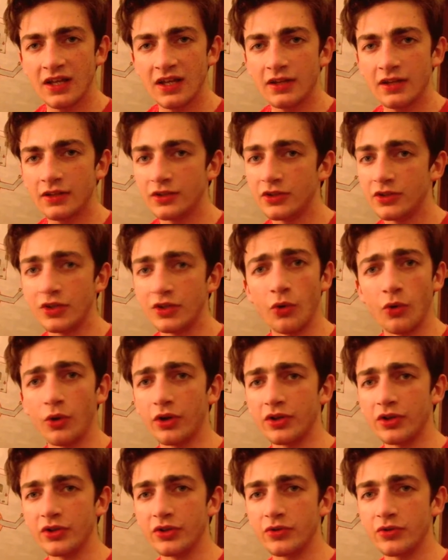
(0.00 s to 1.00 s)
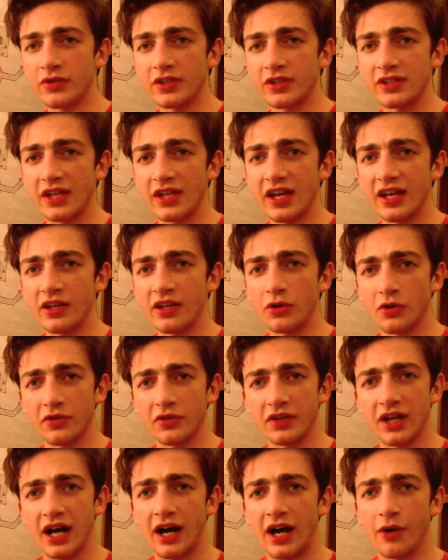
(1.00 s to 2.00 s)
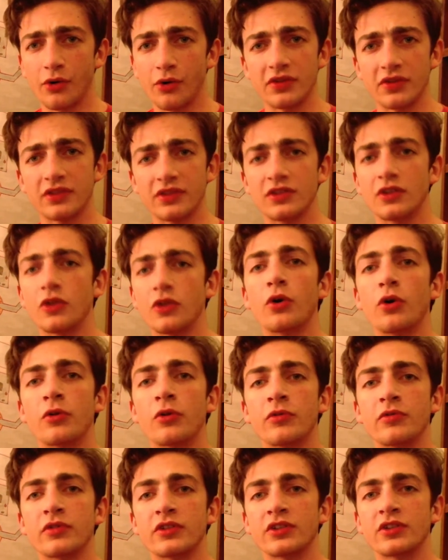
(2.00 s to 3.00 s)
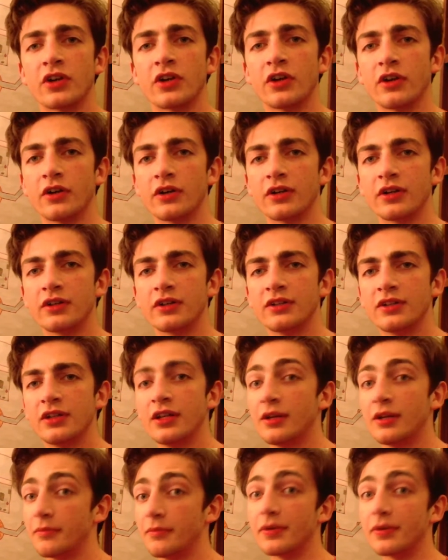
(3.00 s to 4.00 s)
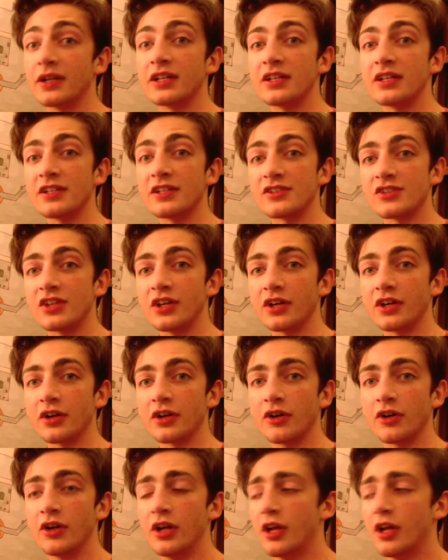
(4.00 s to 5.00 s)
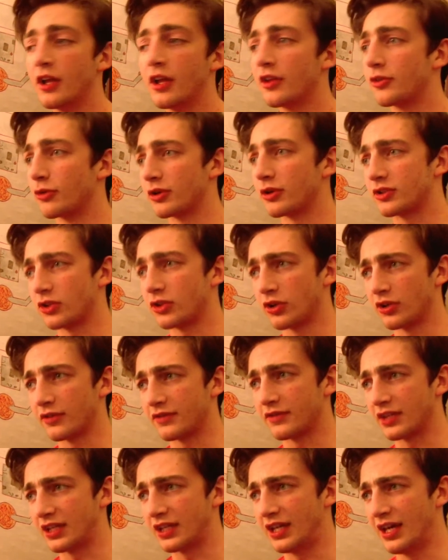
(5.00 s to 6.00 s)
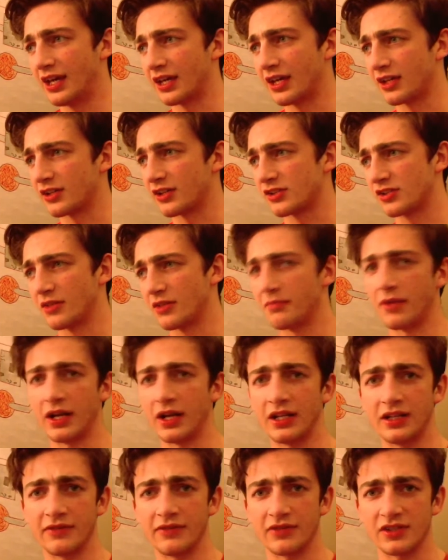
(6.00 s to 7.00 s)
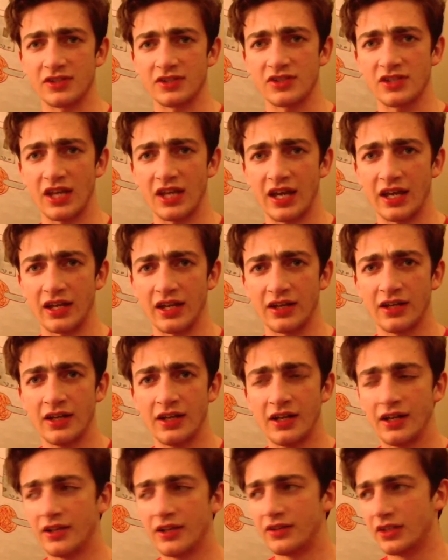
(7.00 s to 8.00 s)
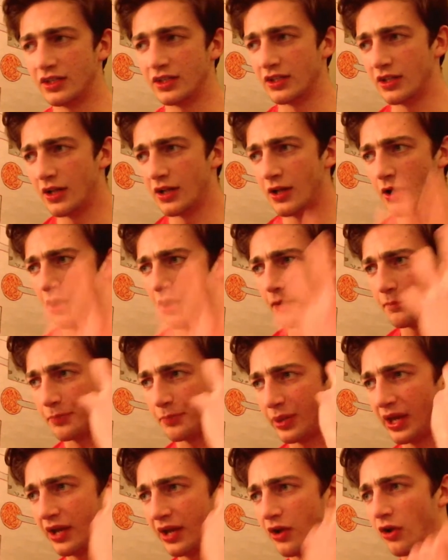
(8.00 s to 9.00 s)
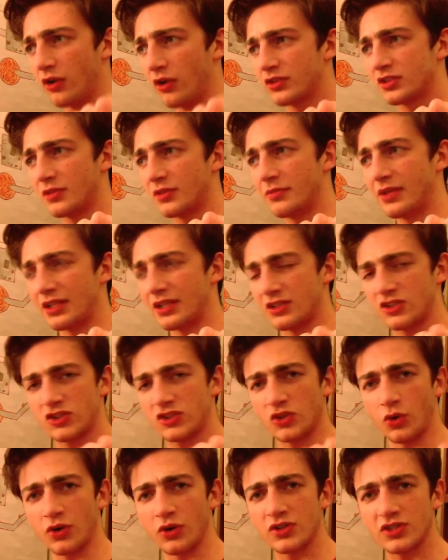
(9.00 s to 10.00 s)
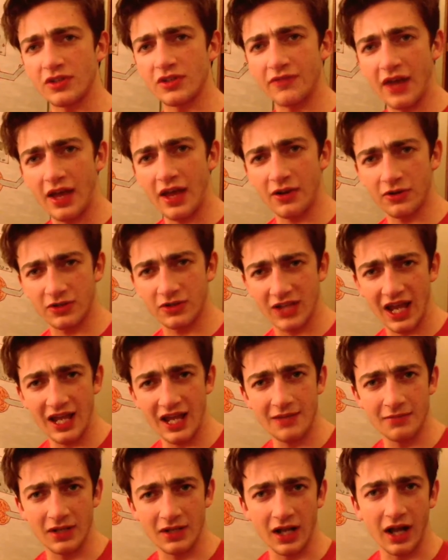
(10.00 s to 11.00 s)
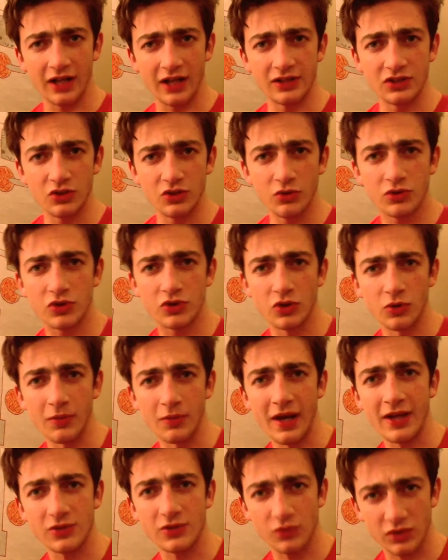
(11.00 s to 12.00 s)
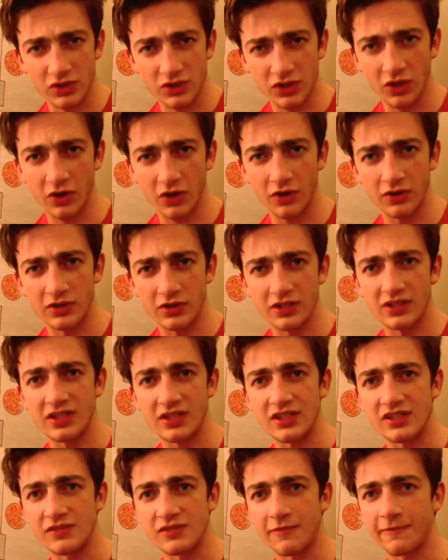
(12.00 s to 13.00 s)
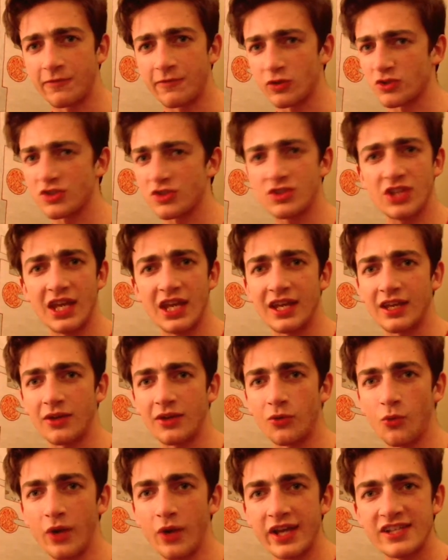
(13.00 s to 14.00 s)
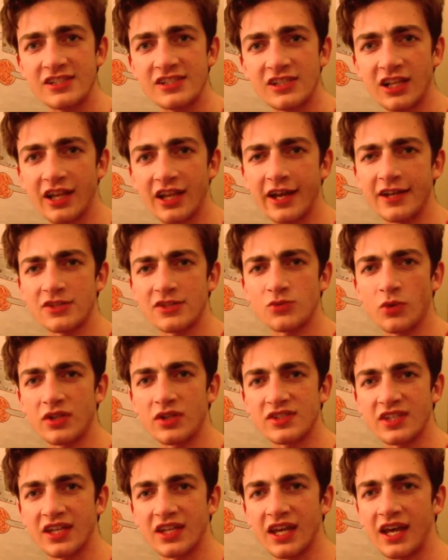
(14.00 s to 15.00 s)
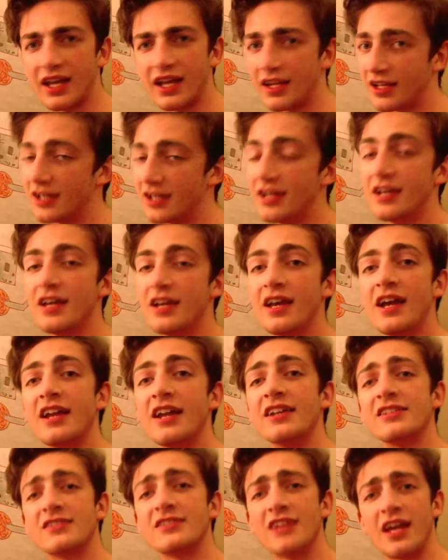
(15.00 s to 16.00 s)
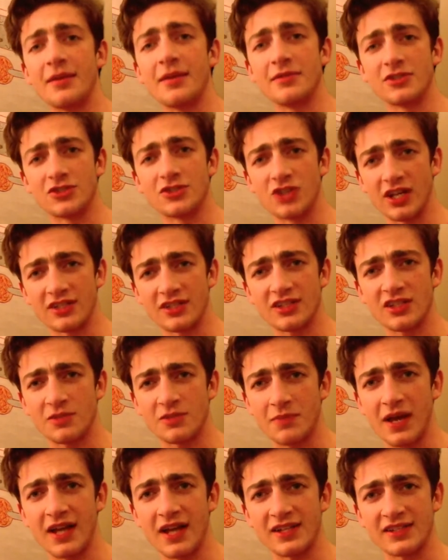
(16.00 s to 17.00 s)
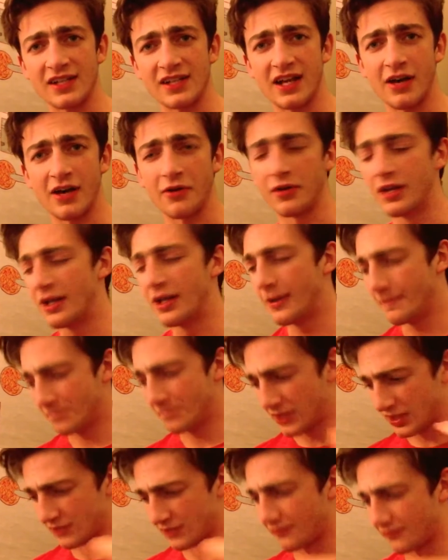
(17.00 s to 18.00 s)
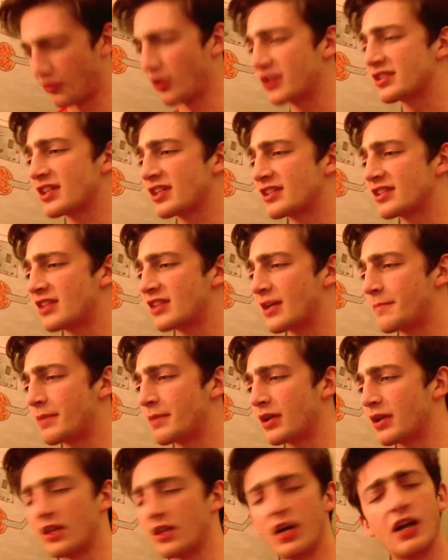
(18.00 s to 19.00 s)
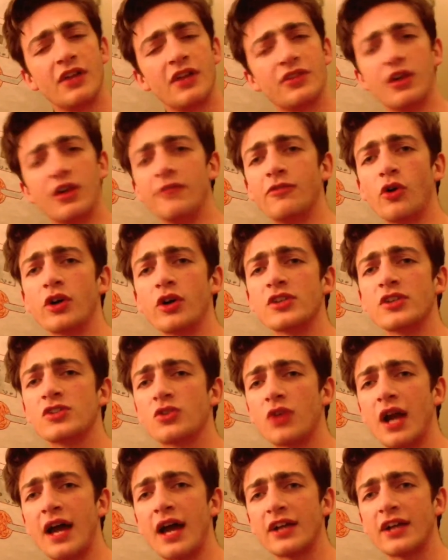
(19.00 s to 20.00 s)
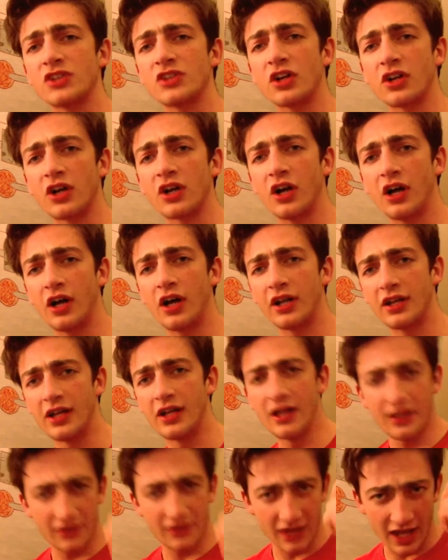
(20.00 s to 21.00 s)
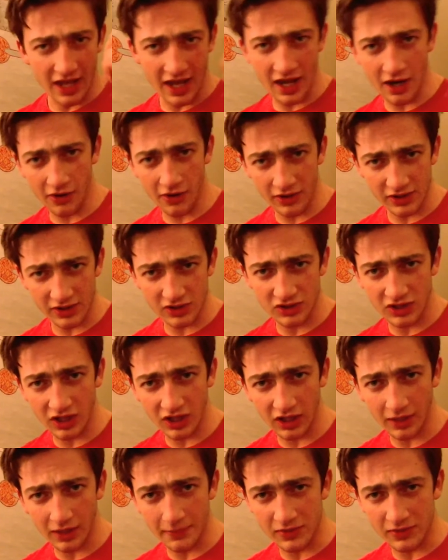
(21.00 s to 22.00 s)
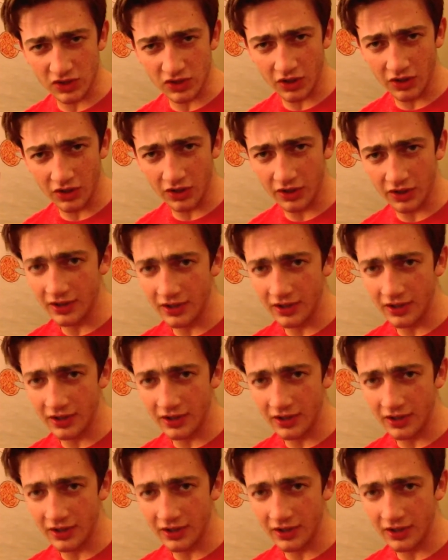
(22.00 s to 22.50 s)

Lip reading: No one knew the day nor the hour that the Lord would return, but he is here. The return of the King, some might even say. The penultimate source of entertainment on YouTube has returned to these forsaken wastelands once again, and his name is Jesse Spazzin' Out. His voice has deepened, the voice cracks are gone, the hair is still absurd,